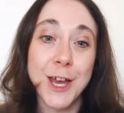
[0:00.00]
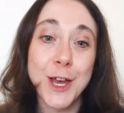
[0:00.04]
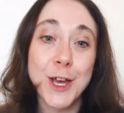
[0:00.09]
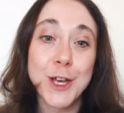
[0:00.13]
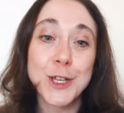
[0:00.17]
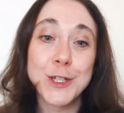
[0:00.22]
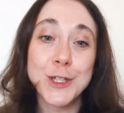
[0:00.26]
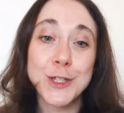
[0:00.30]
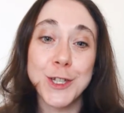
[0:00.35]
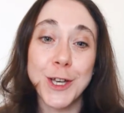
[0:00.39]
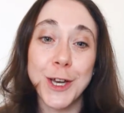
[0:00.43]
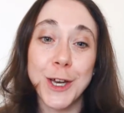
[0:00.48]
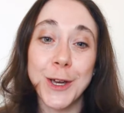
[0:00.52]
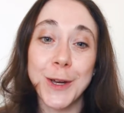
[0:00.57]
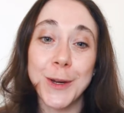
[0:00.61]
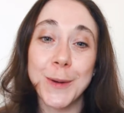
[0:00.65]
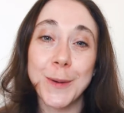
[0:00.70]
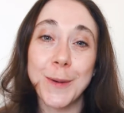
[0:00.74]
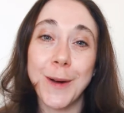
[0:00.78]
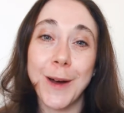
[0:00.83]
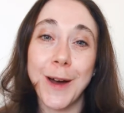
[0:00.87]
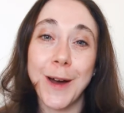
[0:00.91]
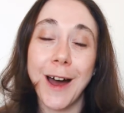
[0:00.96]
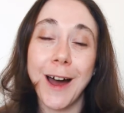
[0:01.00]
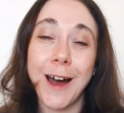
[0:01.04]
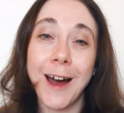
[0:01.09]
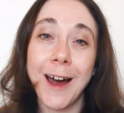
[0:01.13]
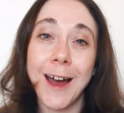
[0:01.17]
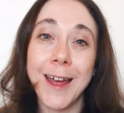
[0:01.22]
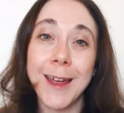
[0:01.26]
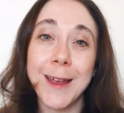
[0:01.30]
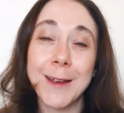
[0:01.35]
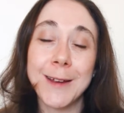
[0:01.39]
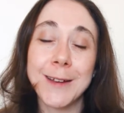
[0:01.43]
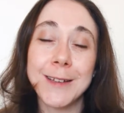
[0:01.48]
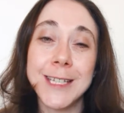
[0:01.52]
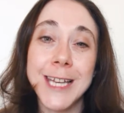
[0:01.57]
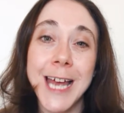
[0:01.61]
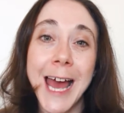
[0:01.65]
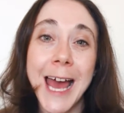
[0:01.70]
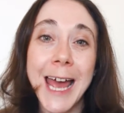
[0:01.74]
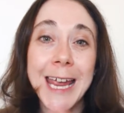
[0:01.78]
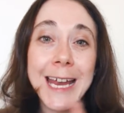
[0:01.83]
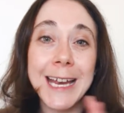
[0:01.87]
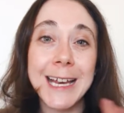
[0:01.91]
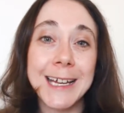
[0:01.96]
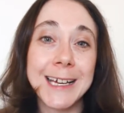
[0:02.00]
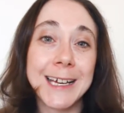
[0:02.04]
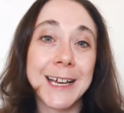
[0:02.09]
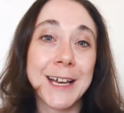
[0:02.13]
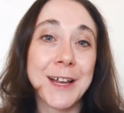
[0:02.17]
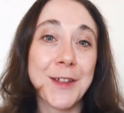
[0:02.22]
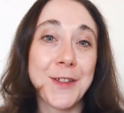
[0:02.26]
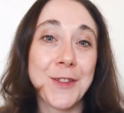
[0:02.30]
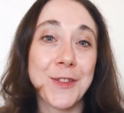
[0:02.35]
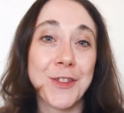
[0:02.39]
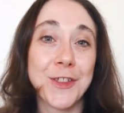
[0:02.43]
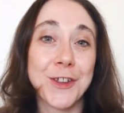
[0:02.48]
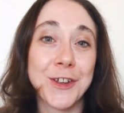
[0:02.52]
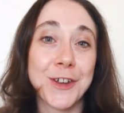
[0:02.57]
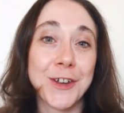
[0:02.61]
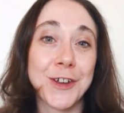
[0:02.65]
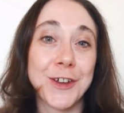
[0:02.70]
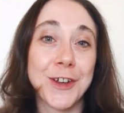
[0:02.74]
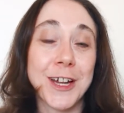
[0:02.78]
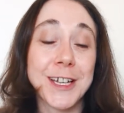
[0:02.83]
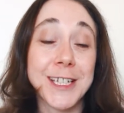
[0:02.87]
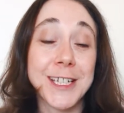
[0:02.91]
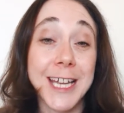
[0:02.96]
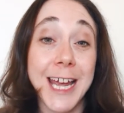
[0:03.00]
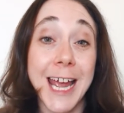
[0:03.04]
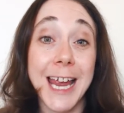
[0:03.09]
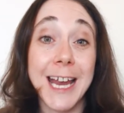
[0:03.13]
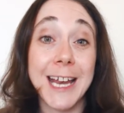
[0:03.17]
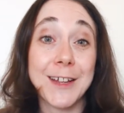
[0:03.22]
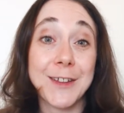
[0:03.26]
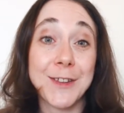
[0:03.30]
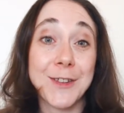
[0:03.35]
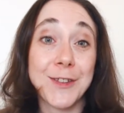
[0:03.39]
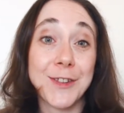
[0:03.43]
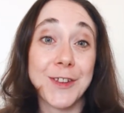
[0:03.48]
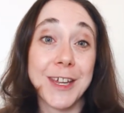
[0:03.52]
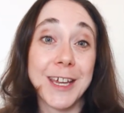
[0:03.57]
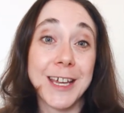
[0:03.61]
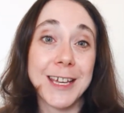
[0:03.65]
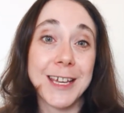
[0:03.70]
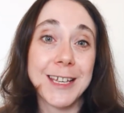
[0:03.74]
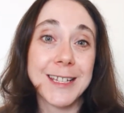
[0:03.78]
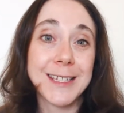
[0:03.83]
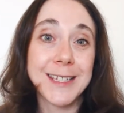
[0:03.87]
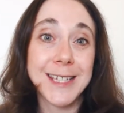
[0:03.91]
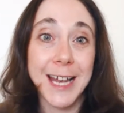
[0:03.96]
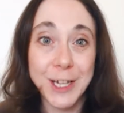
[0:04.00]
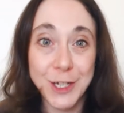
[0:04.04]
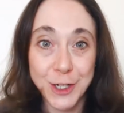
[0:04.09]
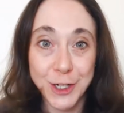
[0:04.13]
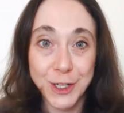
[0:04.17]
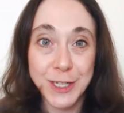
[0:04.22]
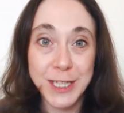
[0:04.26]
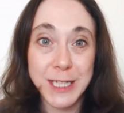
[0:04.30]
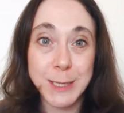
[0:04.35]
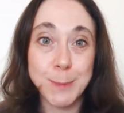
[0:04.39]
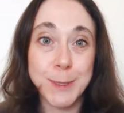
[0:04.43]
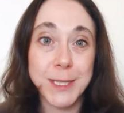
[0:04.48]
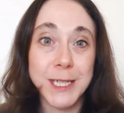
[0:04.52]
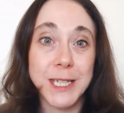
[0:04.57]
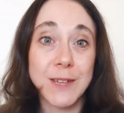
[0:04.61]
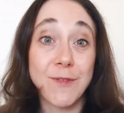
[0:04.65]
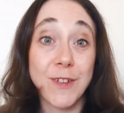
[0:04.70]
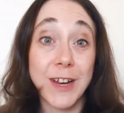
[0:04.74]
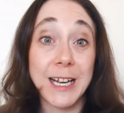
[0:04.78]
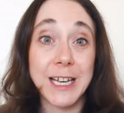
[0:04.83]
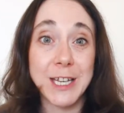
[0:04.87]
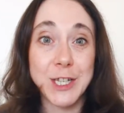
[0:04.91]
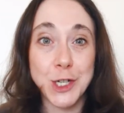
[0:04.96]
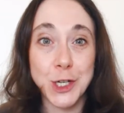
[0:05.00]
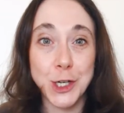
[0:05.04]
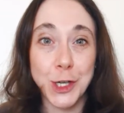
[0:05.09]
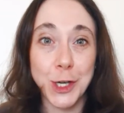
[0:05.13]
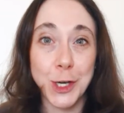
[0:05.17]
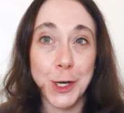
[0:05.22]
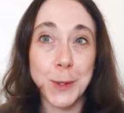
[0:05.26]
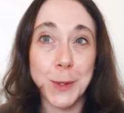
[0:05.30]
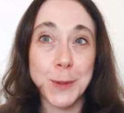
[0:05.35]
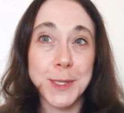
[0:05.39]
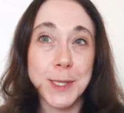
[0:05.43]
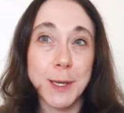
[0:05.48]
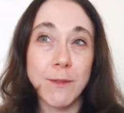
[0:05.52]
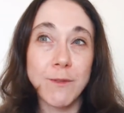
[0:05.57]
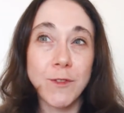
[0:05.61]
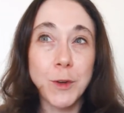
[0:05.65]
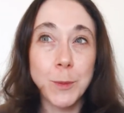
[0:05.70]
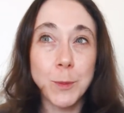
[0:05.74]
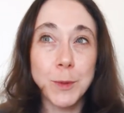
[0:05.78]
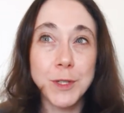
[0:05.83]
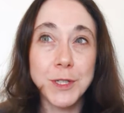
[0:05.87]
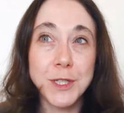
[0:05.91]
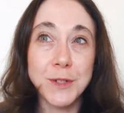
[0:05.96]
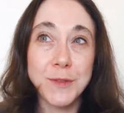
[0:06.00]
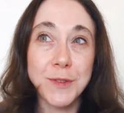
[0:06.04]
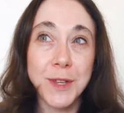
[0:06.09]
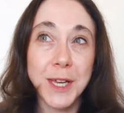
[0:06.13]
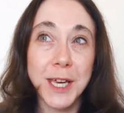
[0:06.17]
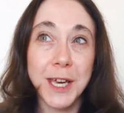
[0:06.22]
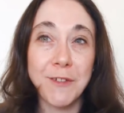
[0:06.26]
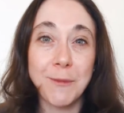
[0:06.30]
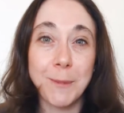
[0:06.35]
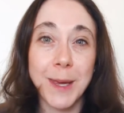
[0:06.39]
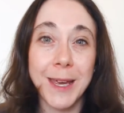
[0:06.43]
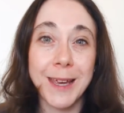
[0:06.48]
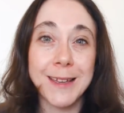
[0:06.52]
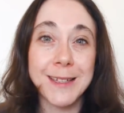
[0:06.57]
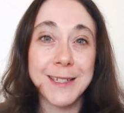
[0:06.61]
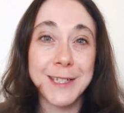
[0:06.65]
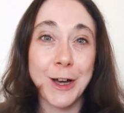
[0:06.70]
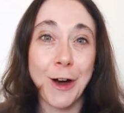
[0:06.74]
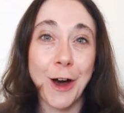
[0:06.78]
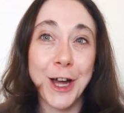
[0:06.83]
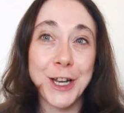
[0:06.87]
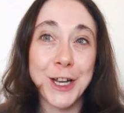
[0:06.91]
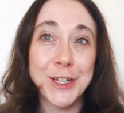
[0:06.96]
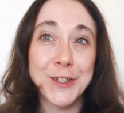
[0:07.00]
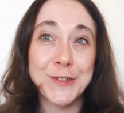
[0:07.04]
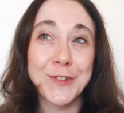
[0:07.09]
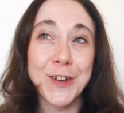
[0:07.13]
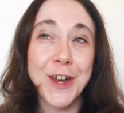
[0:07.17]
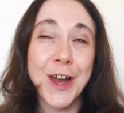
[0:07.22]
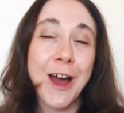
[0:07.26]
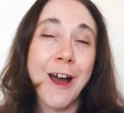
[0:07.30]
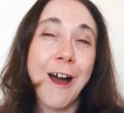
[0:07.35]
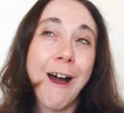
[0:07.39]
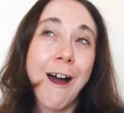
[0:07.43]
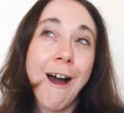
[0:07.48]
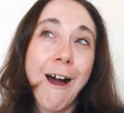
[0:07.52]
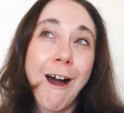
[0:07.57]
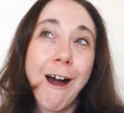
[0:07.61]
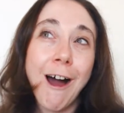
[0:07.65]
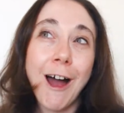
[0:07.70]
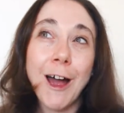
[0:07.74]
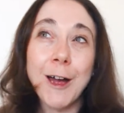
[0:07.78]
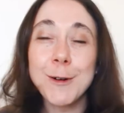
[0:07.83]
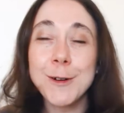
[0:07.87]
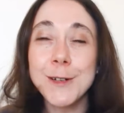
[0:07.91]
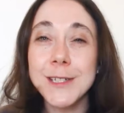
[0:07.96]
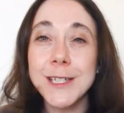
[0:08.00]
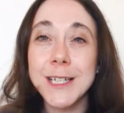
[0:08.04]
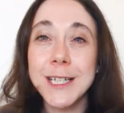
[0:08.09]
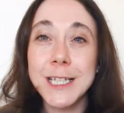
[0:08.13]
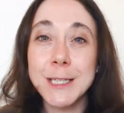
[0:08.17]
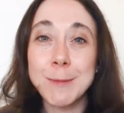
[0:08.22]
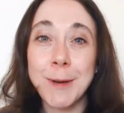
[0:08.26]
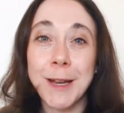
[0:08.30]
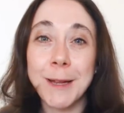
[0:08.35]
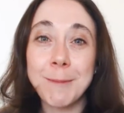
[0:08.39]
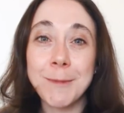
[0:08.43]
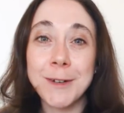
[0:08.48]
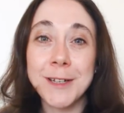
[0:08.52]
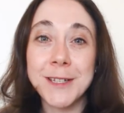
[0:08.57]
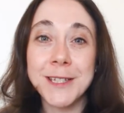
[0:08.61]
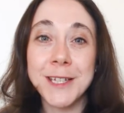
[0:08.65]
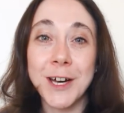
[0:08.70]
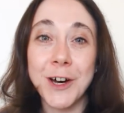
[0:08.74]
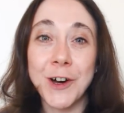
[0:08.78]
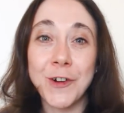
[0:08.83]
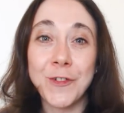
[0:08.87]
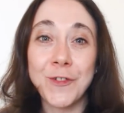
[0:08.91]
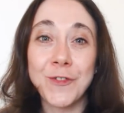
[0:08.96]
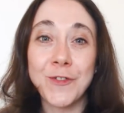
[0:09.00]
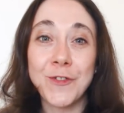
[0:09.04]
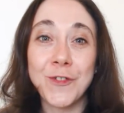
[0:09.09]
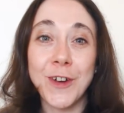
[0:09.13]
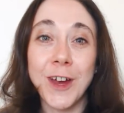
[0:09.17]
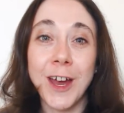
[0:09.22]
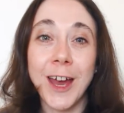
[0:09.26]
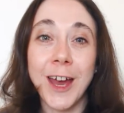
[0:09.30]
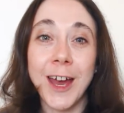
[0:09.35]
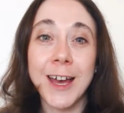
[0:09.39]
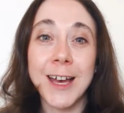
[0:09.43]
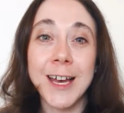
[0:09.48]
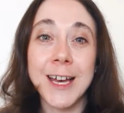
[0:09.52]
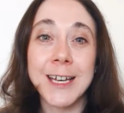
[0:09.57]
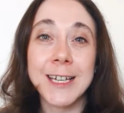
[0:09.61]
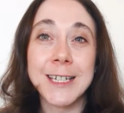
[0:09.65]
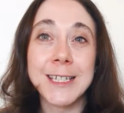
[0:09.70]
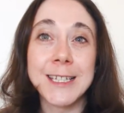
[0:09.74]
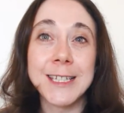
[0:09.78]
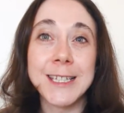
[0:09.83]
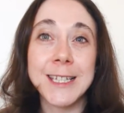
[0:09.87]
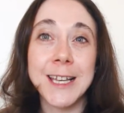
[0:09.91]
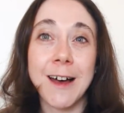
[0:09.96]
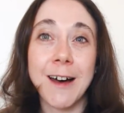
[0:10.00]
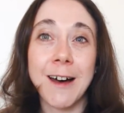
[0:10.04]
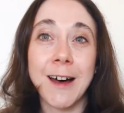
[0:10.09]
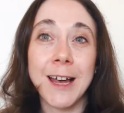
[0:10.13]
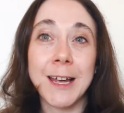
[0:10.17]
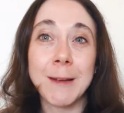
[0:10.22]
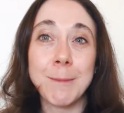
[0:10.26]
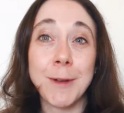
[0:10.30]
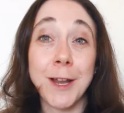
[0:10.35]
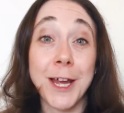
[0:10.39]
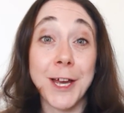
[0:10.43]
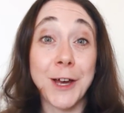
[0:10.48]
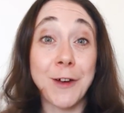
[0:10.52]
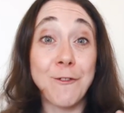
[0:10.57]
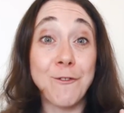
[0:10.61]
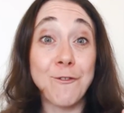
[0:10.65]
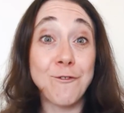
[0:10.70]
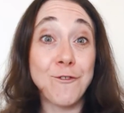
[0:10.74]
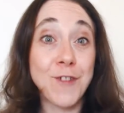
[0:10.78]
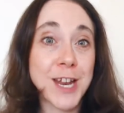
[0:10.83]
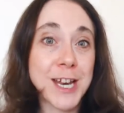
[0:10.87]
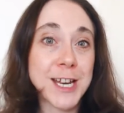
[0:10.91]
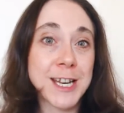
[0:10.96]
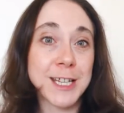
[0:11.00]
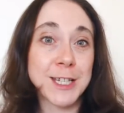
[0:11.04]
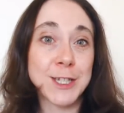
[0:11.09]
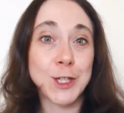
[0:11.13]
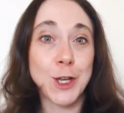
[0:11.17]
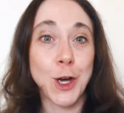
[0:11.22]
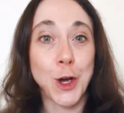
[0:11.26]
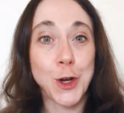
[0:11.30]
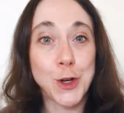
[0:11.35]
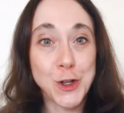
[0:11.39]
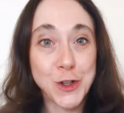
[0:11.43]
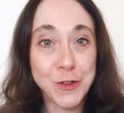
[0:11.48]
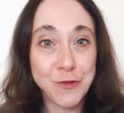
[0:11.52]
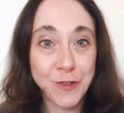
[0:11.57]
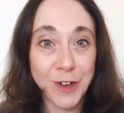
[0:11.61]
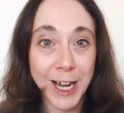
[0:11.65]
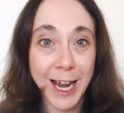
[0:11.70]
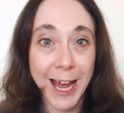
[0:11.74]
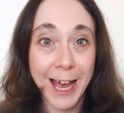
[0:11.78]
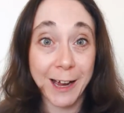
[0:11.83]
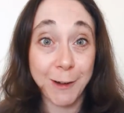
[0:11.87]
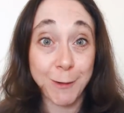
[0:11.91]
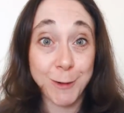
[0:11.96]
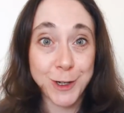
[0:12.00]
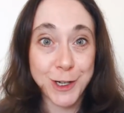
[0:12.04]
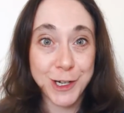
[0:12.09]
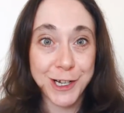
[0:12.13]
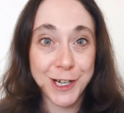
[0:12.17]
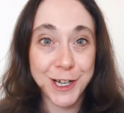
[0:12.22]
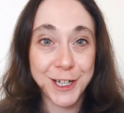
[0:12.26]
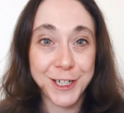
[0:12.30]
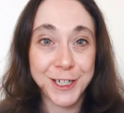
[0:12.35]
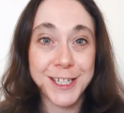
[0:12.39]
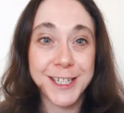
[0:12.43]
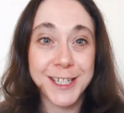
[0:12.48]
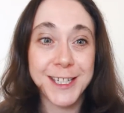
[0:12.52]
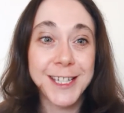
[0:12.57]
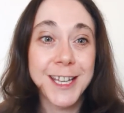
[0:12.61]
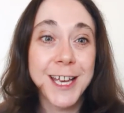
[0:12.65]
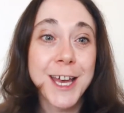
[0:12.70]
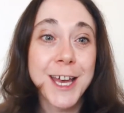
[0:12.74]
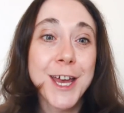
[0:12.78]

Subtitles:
So I tailor the session specifically to you. So if you want to think of me as I always explain myself as I'm like a fitness coach for language learners.